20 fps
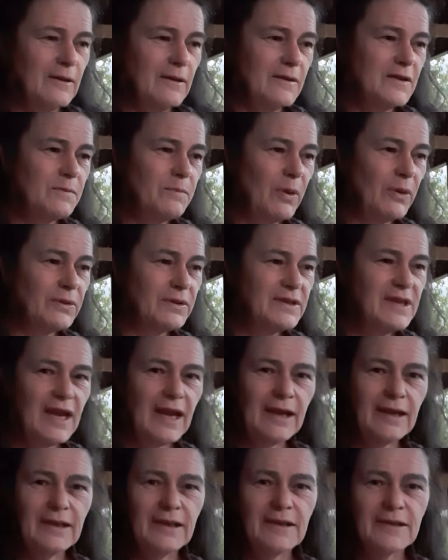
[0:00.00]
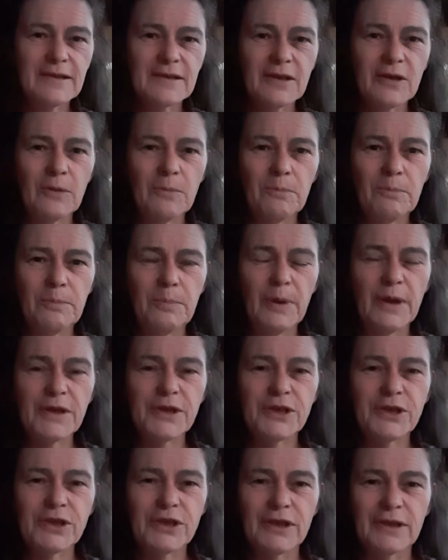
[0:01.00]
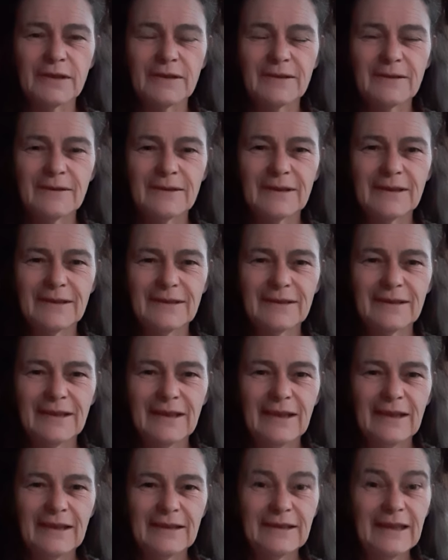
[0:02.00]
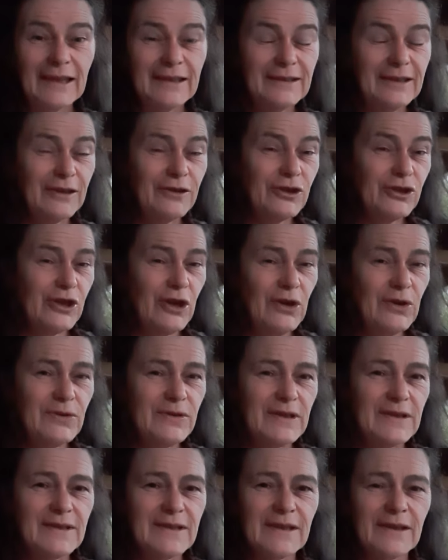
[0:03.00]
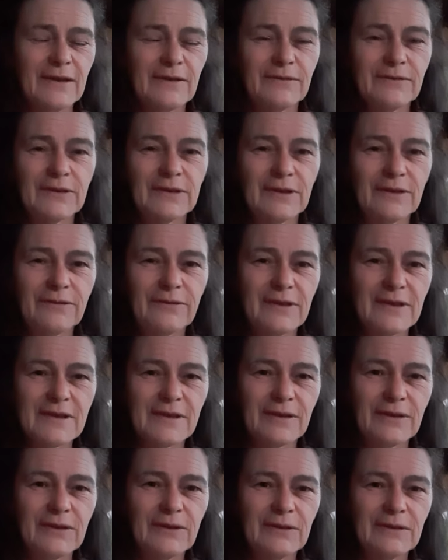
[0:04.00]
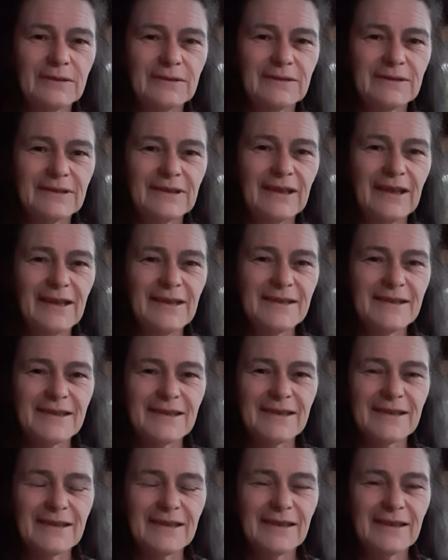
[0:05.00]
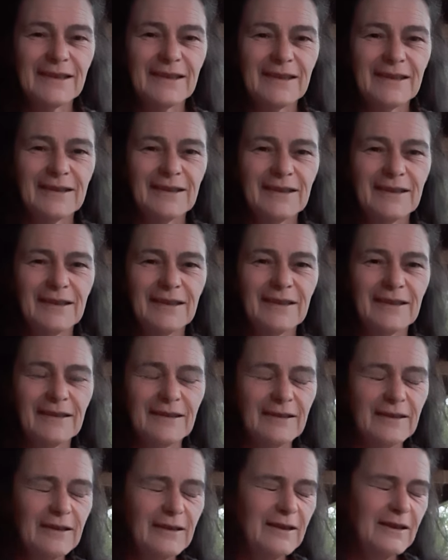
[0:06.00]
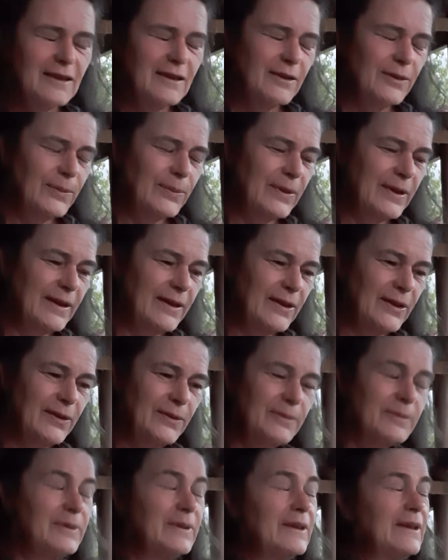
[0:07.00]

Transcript: spontaneous combustion right? Uh, that then shows itself in the physical. Yes? Yeah. Well,